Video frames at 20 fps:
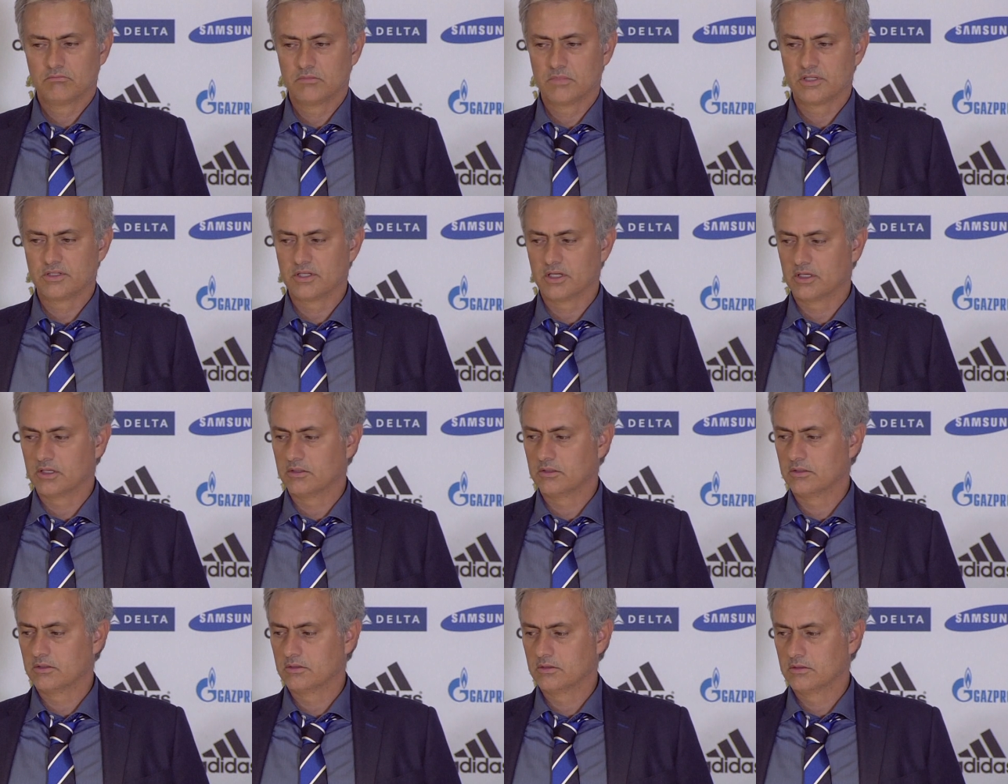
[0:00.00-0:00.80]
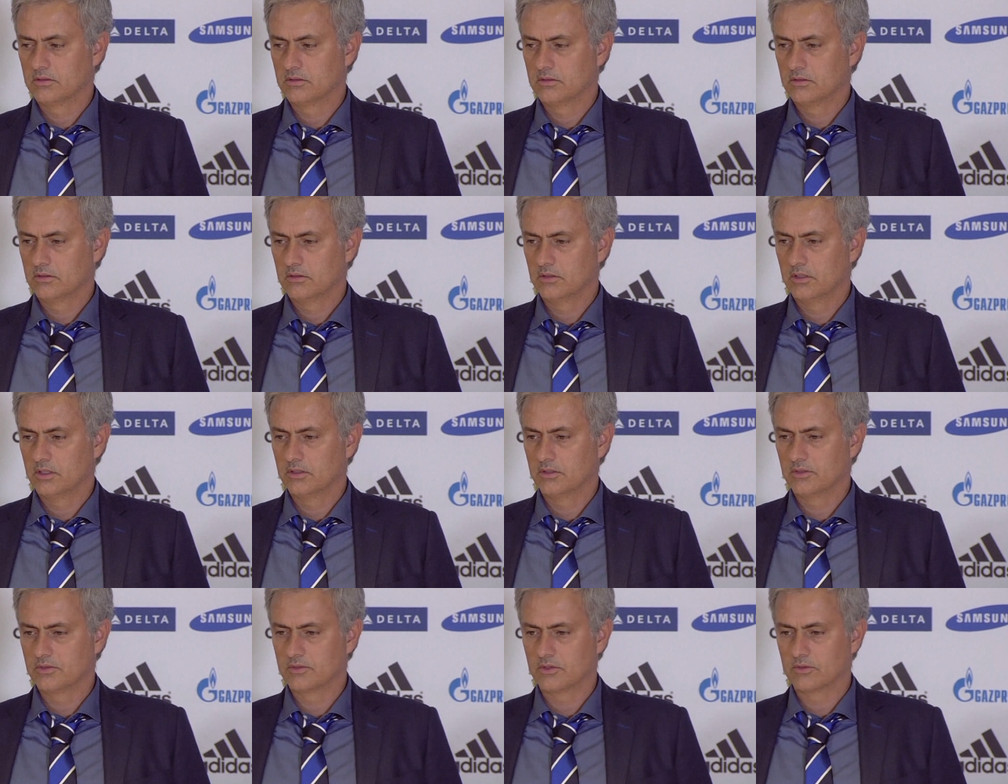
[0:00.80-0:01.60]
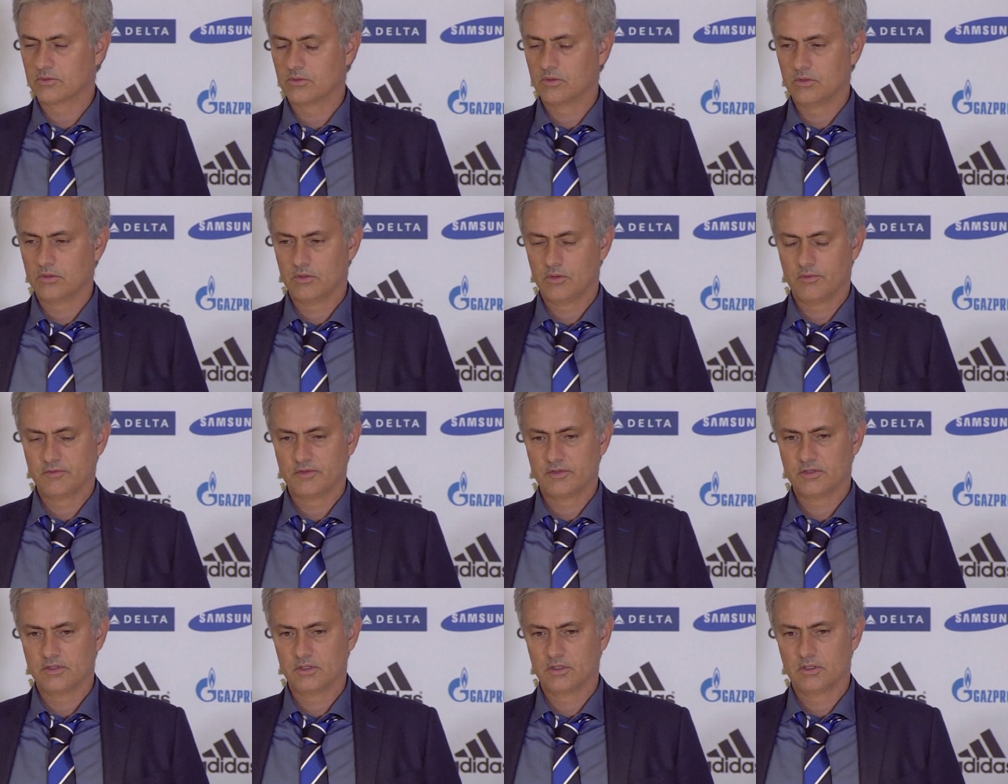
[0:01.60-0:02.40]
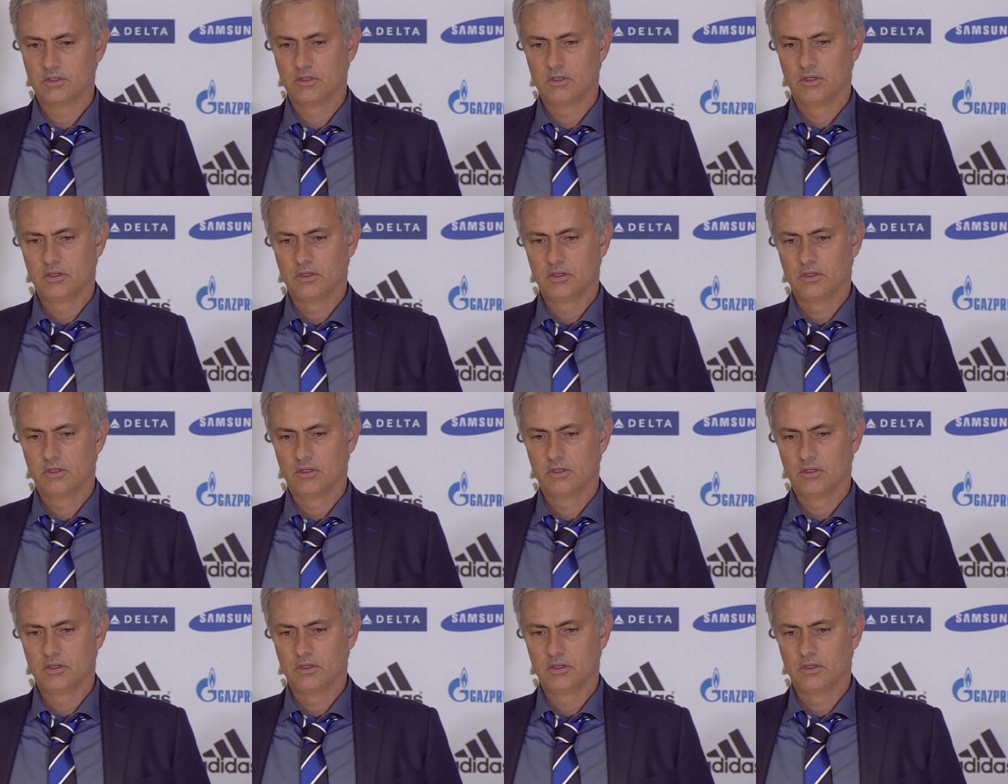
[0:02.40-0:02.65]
The second and the third goal obviously